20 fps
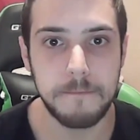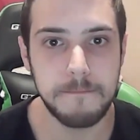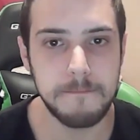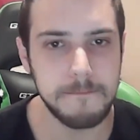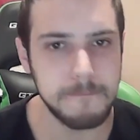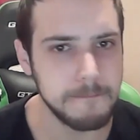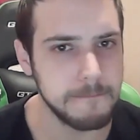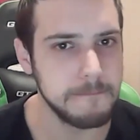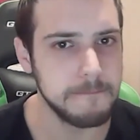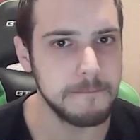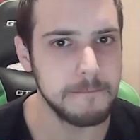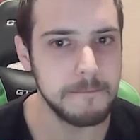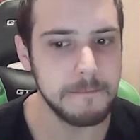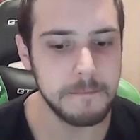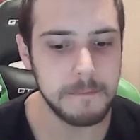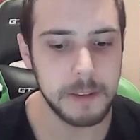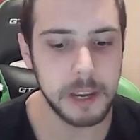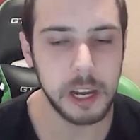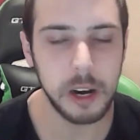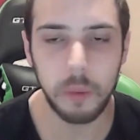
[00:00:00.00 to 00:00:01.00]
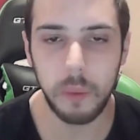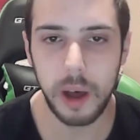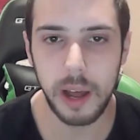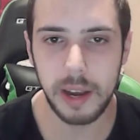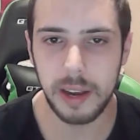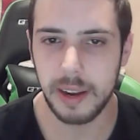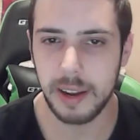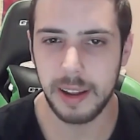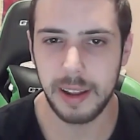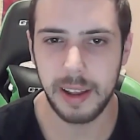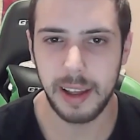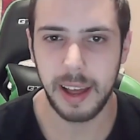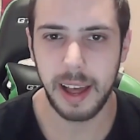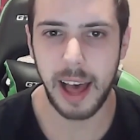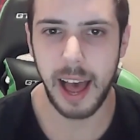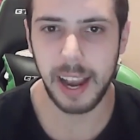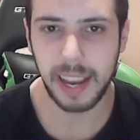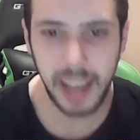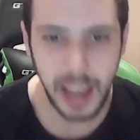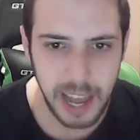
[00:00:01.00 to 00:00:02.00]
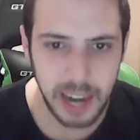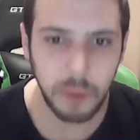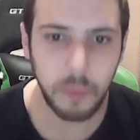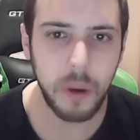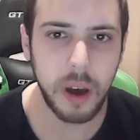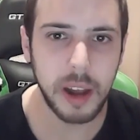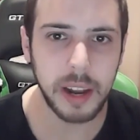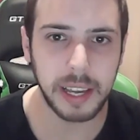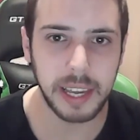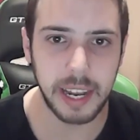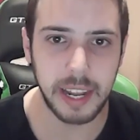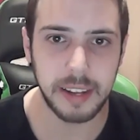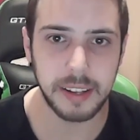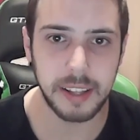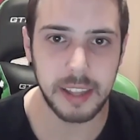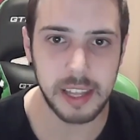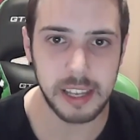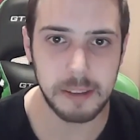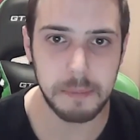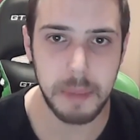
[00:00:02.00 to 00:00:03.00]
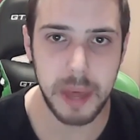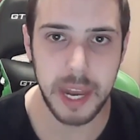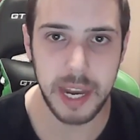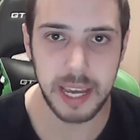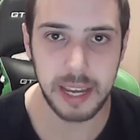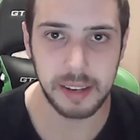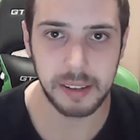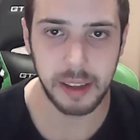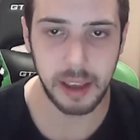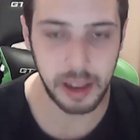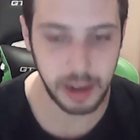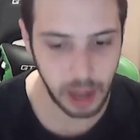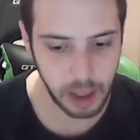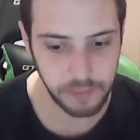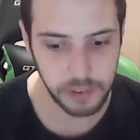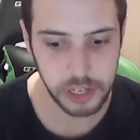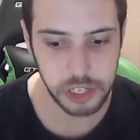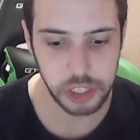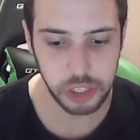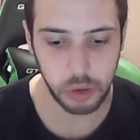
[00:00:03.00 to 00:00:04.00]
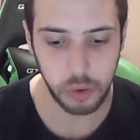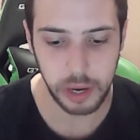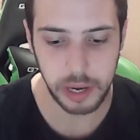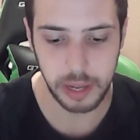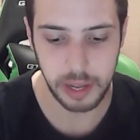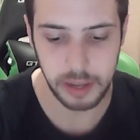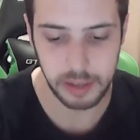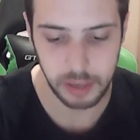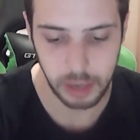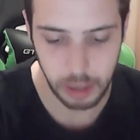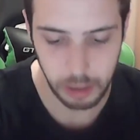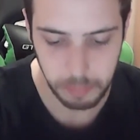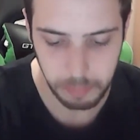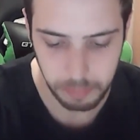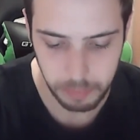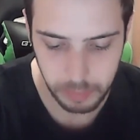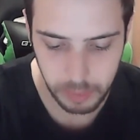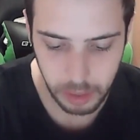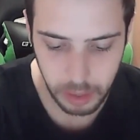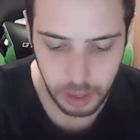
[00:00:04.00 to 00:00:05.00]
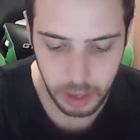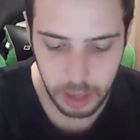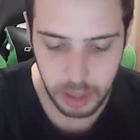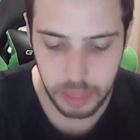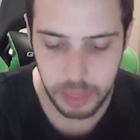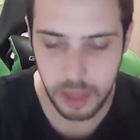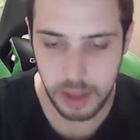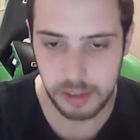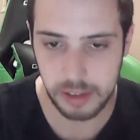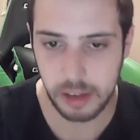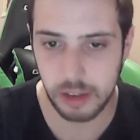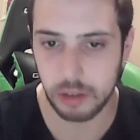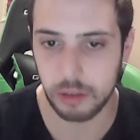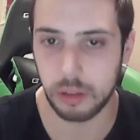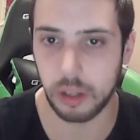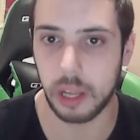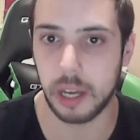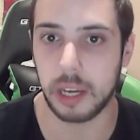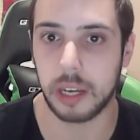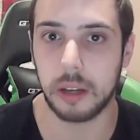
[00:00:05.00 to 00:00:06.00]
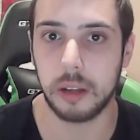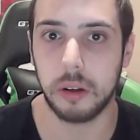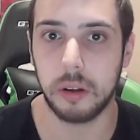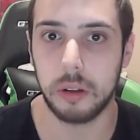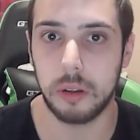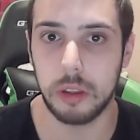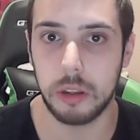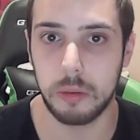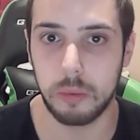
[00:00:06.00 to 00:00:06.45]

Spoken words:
you know what? I kind of want to get into these minis, and I've enjoyed it. This is the